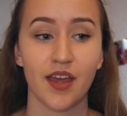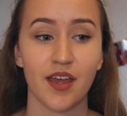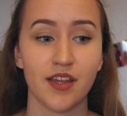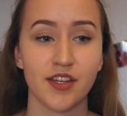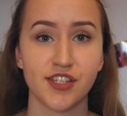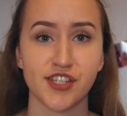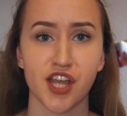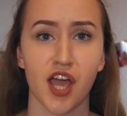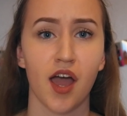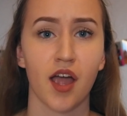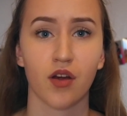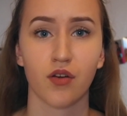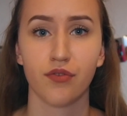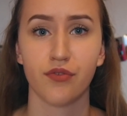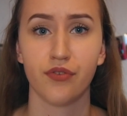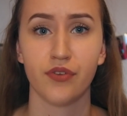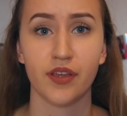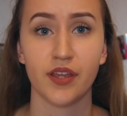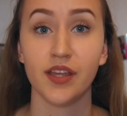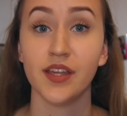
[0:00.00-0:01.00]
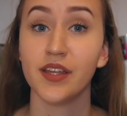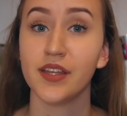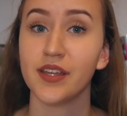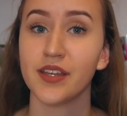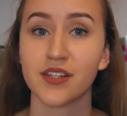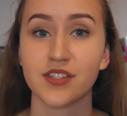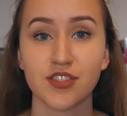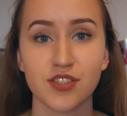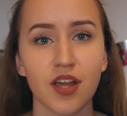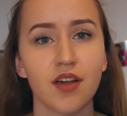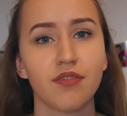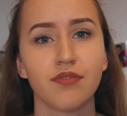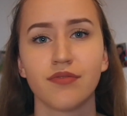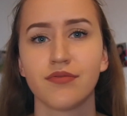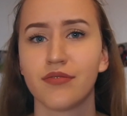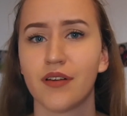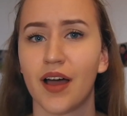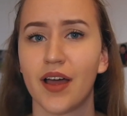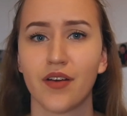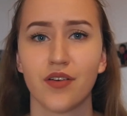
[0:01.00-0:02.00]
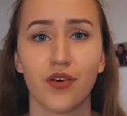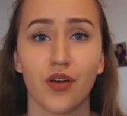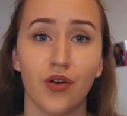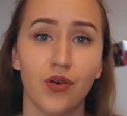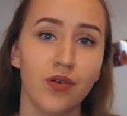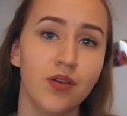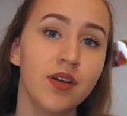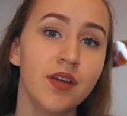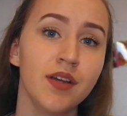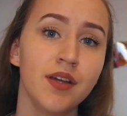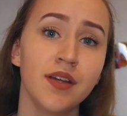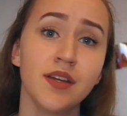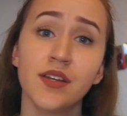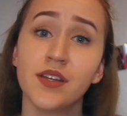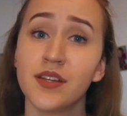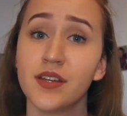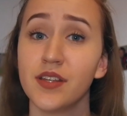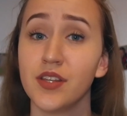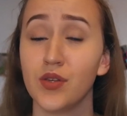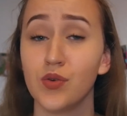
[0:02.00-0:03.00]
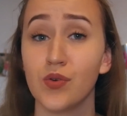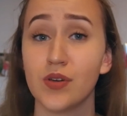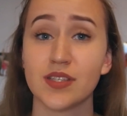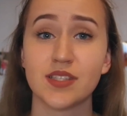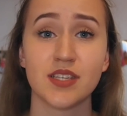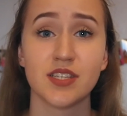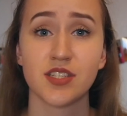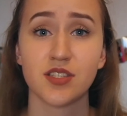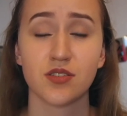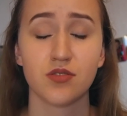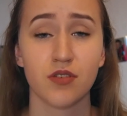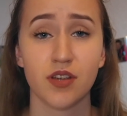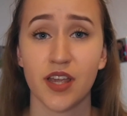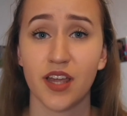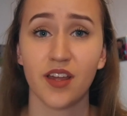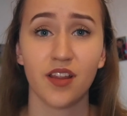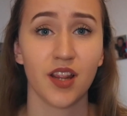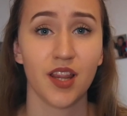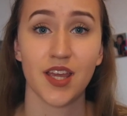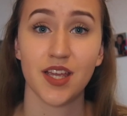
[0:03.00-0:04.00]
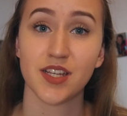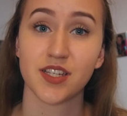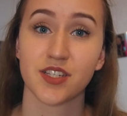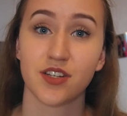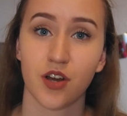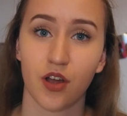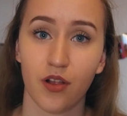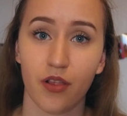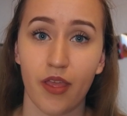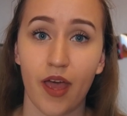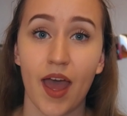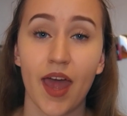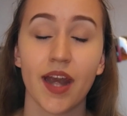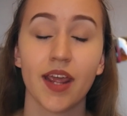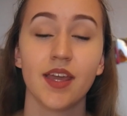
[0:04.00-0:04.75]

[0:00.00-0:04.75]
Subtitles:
geography and stuff, I don't know, US history, English and all that.